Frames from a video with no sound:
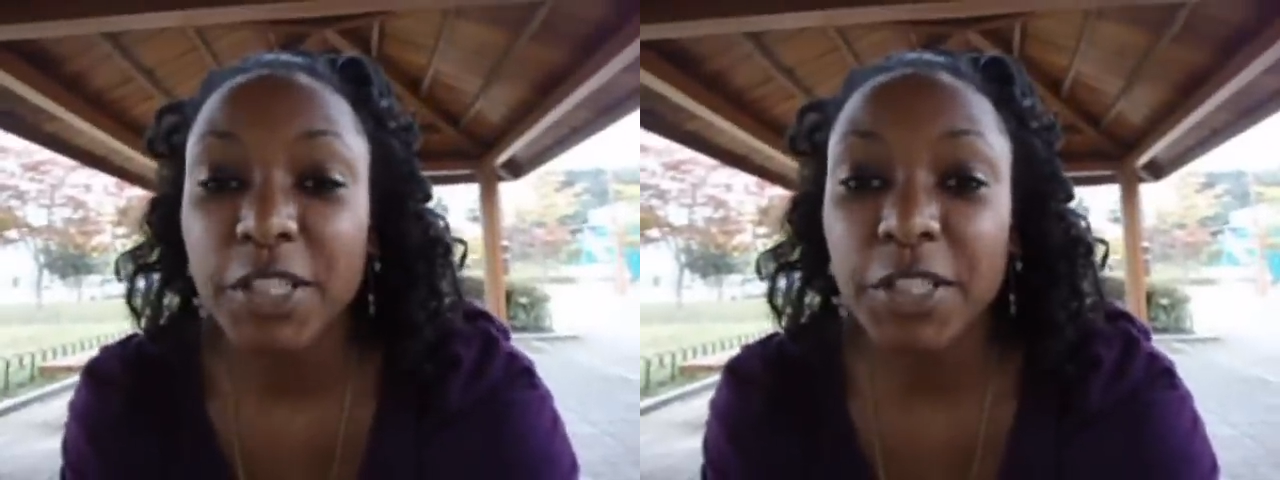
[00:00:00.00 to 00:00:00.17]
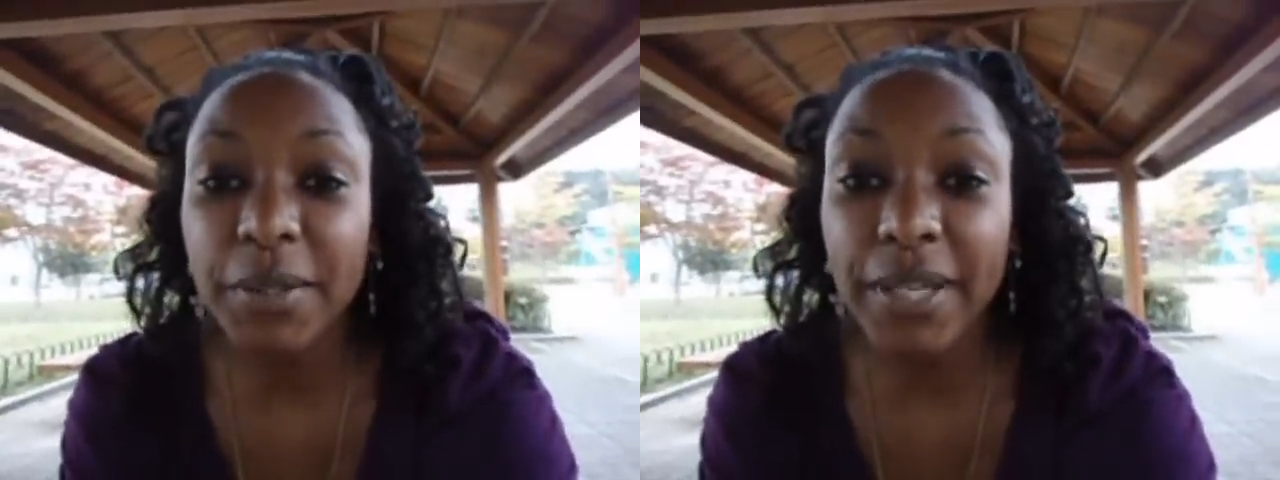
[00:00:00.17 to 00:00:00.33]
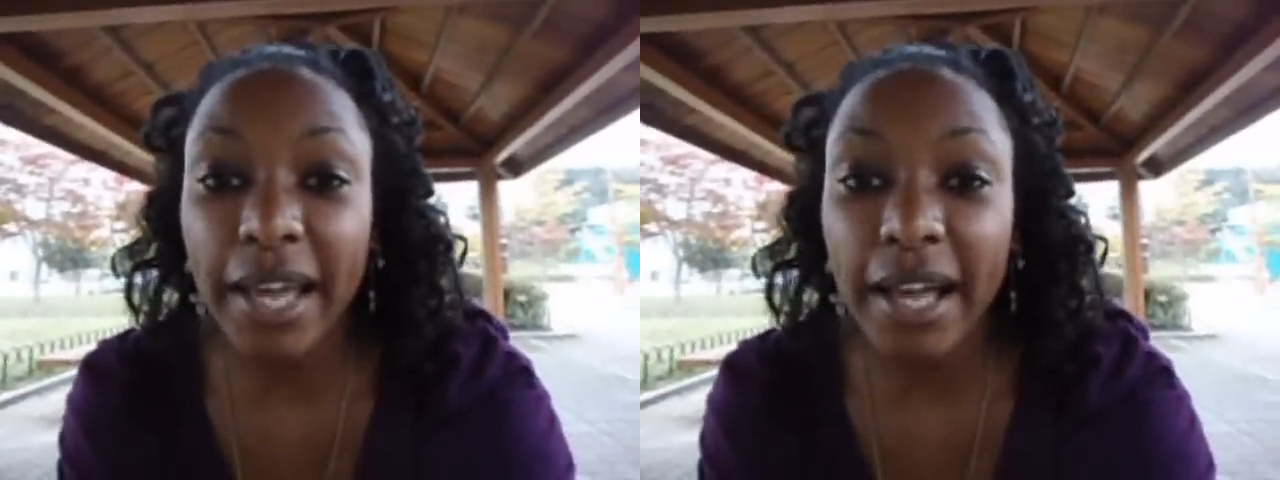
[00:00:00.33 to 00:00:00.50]
so
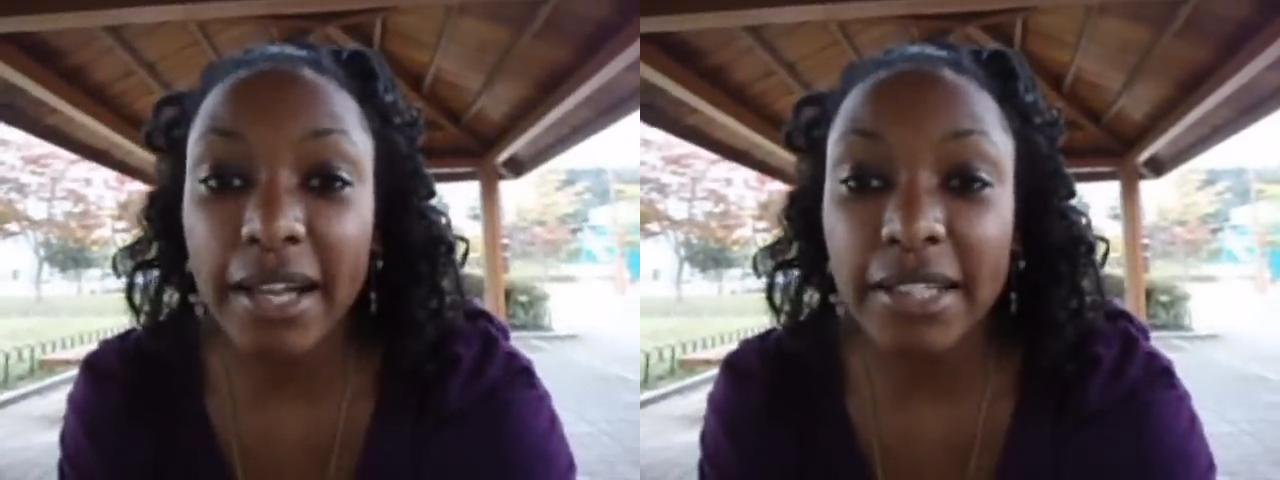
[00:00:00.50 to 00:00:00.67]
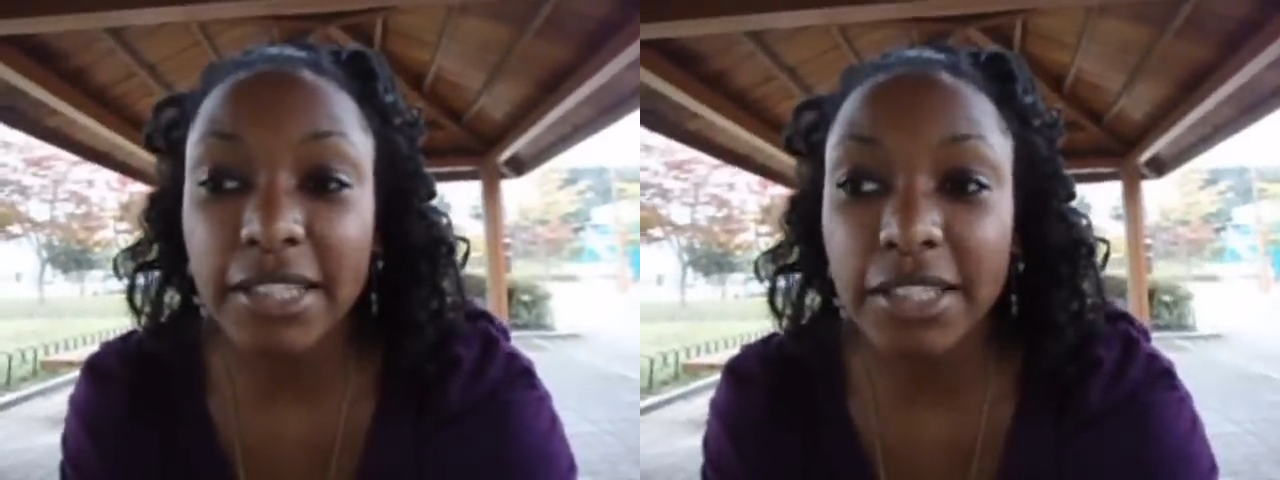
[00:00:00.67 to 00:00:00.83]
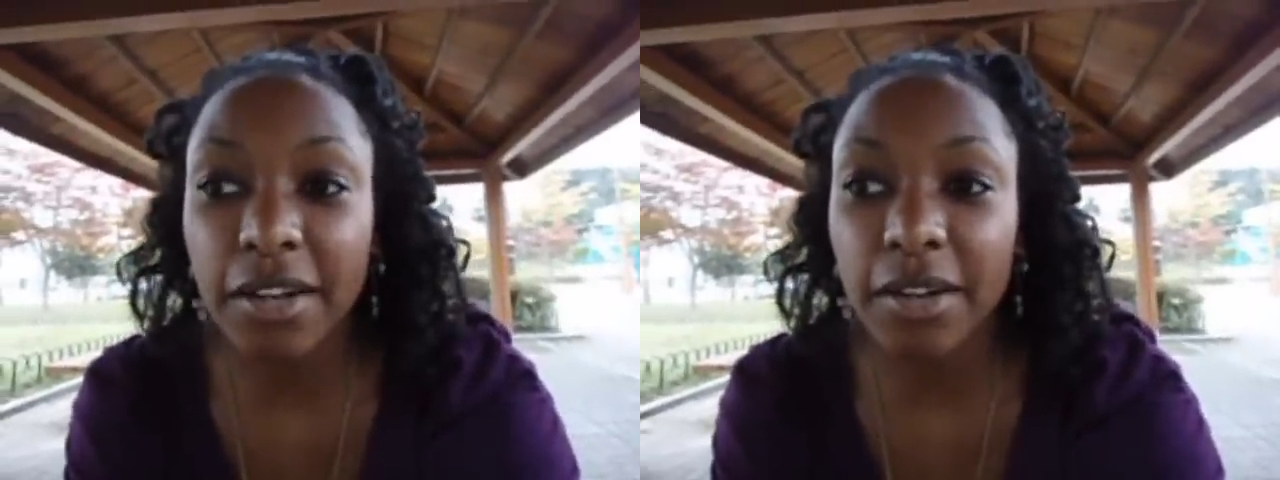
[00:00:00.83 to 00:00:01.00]
yeah,
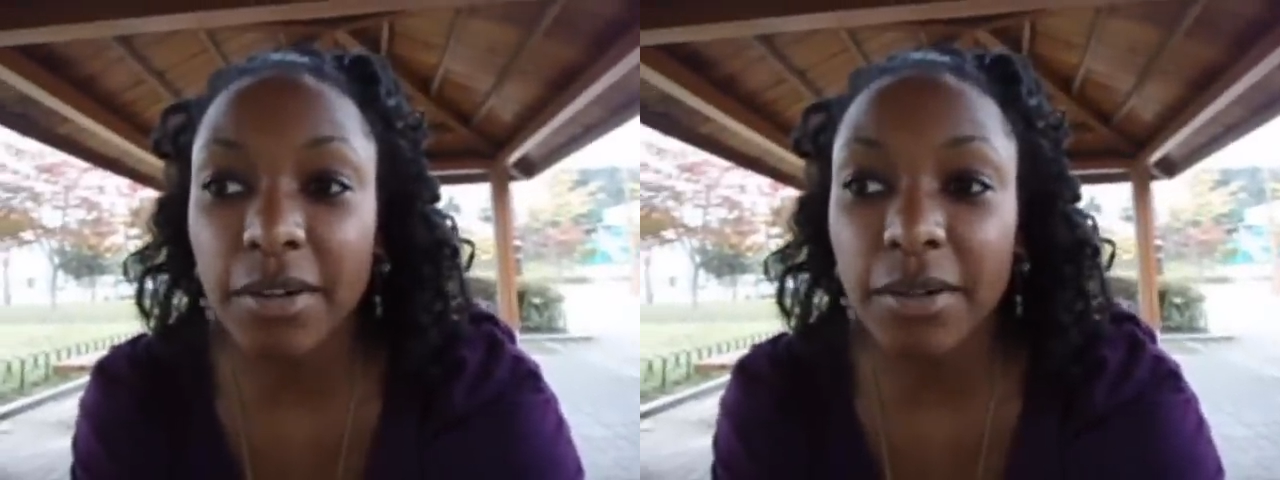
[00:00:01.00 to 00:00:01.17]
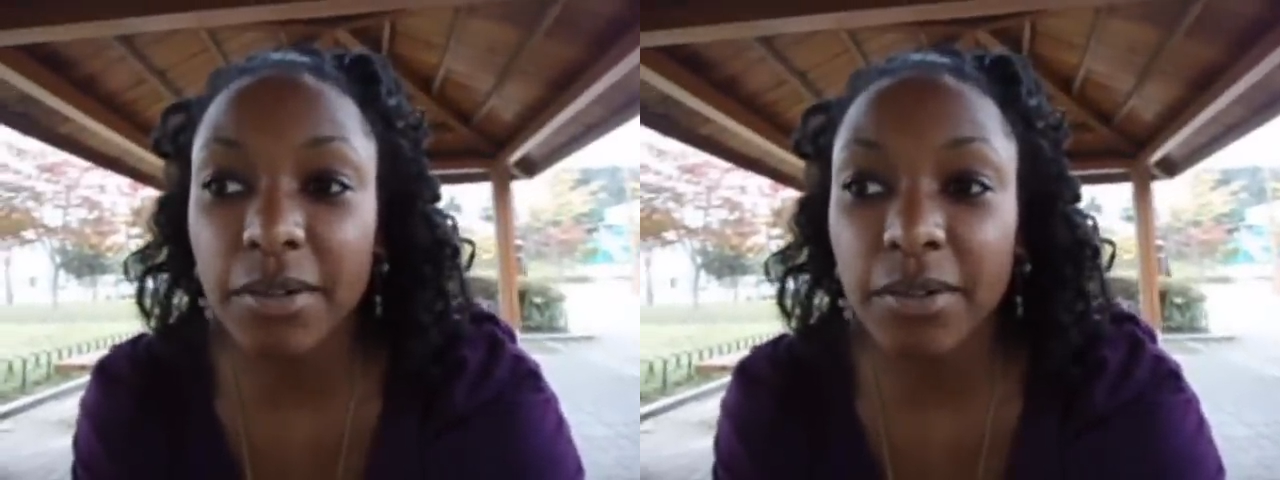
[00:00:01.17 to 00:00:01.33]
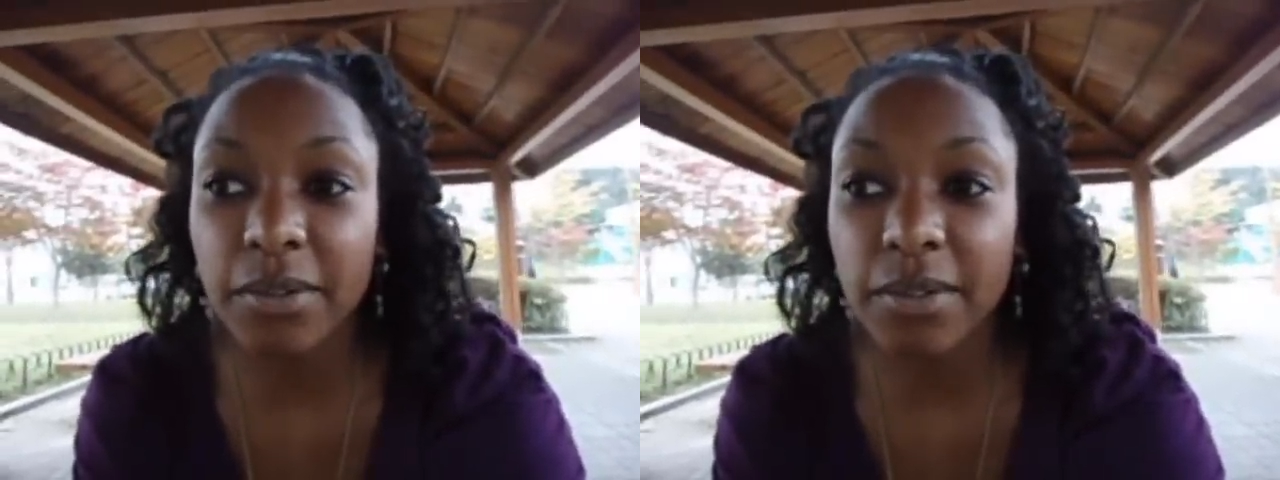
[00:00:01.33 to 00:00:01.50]

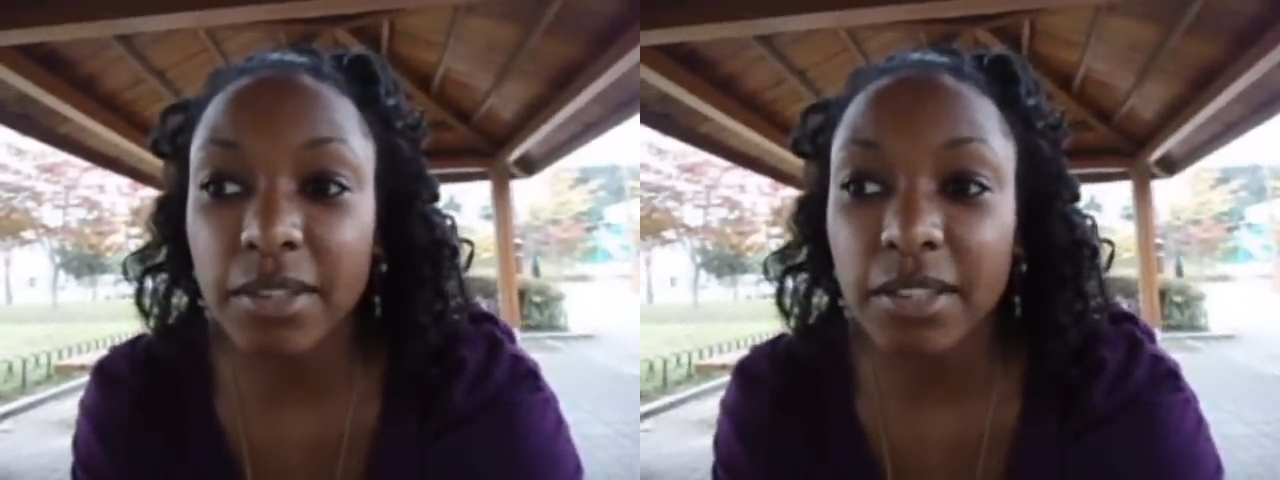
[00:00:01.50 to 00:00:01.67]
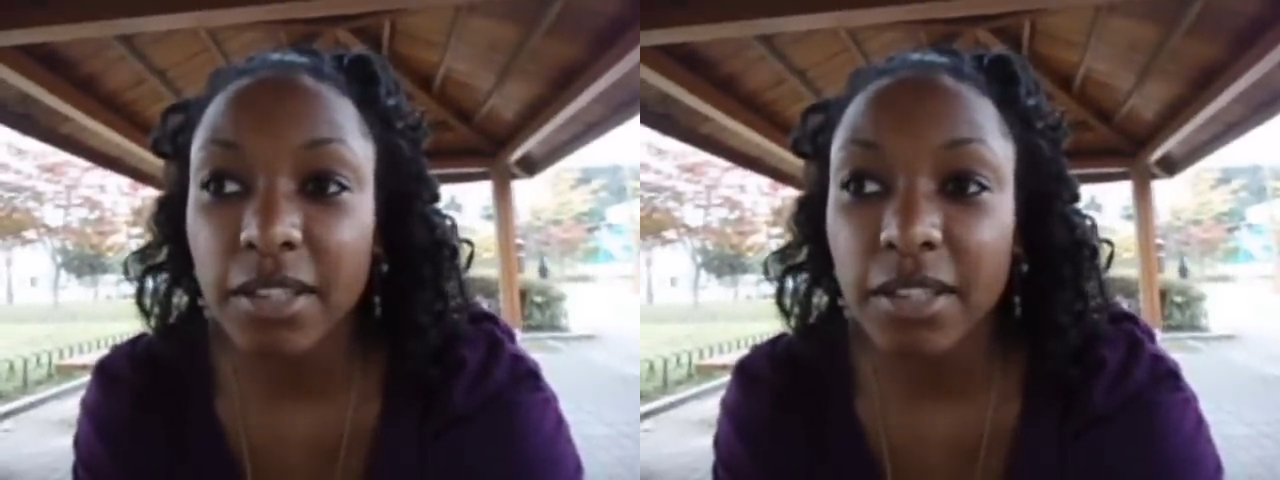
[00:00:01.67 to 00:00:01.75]
so